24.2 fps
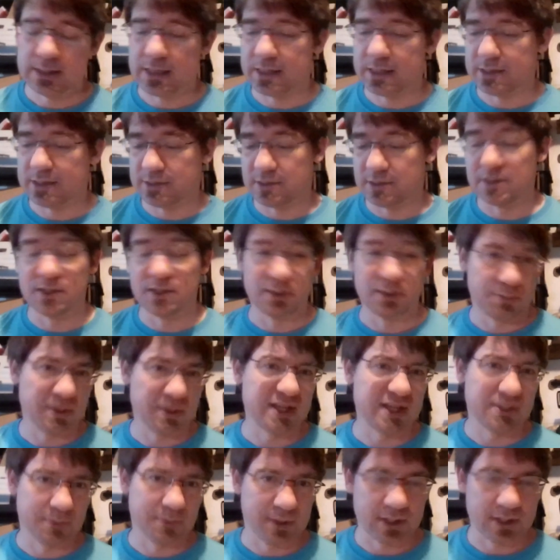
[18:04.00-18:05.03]
It's a
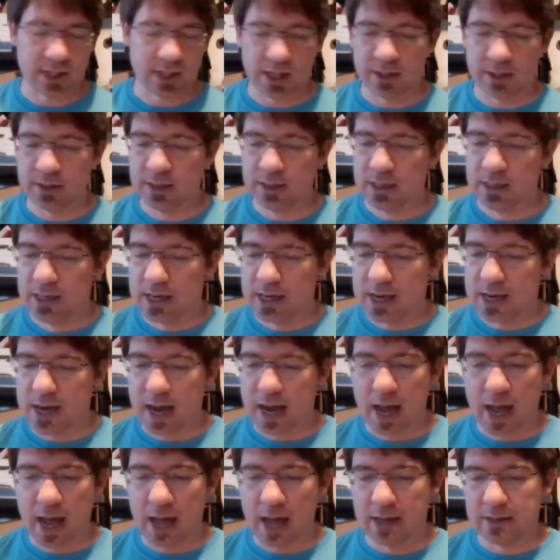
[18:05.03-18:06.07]
displacement ton,
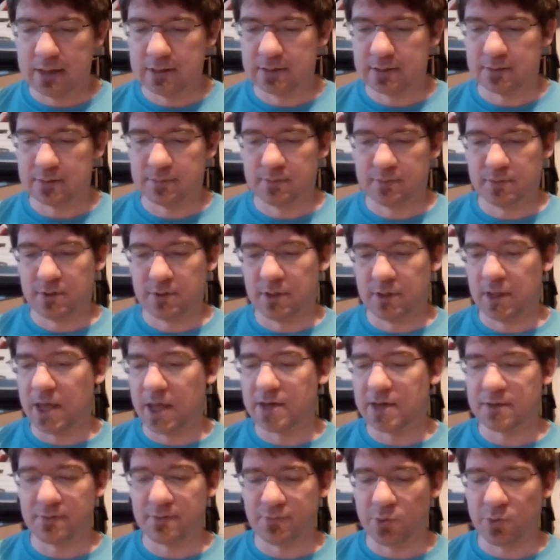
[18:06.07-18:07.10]
and
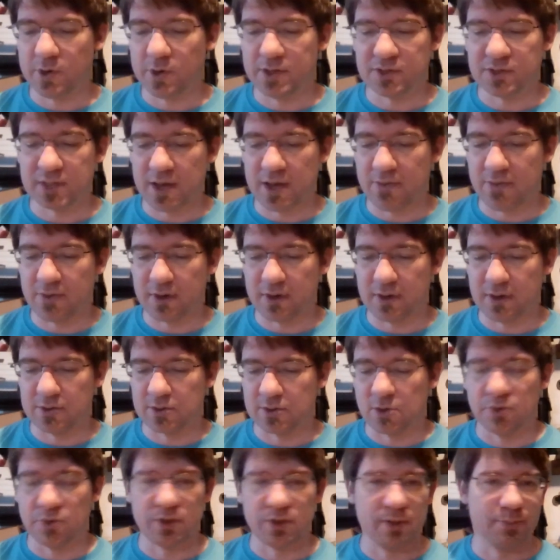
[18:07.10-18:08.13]
London 47 is
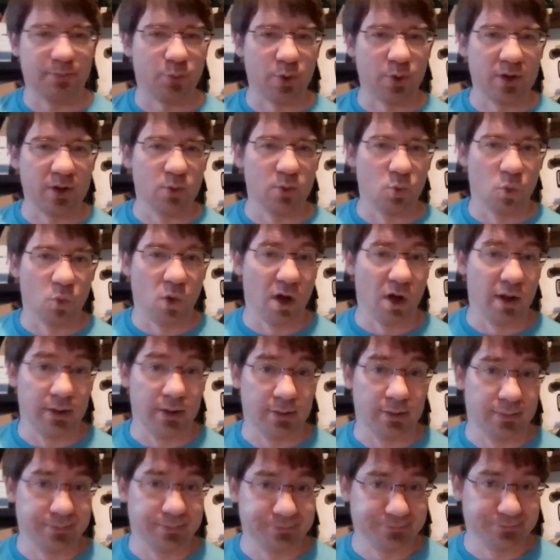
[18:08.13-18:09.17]
only a point 0.1
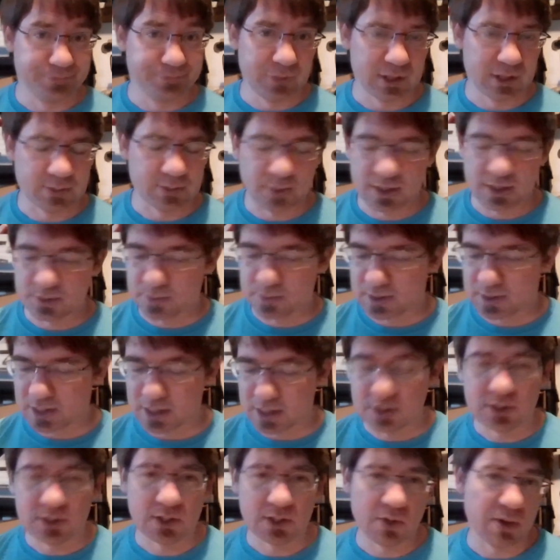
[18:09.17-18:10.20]
displacement
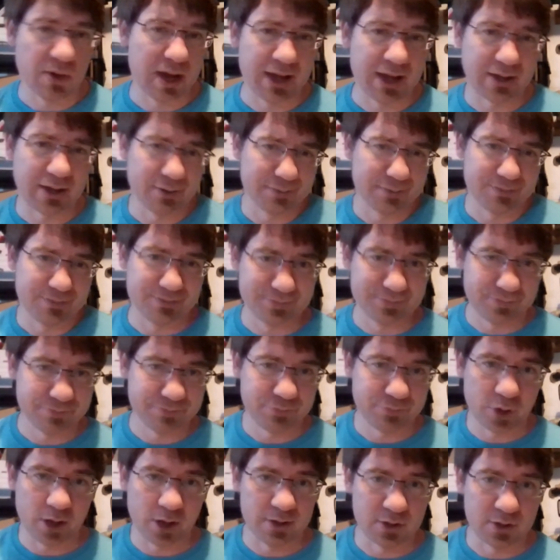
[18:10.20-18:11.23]
ton, so I could
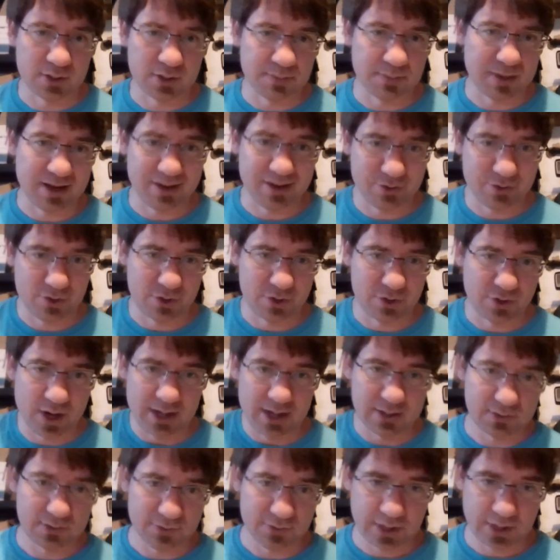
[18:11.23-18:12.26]
probably just pay 100
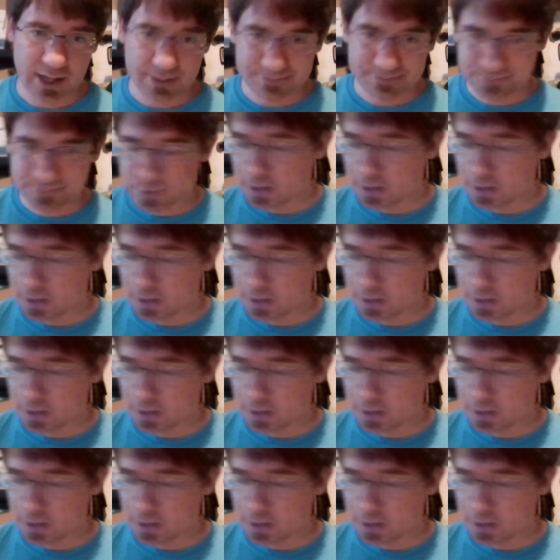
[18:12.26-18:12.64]
credits for that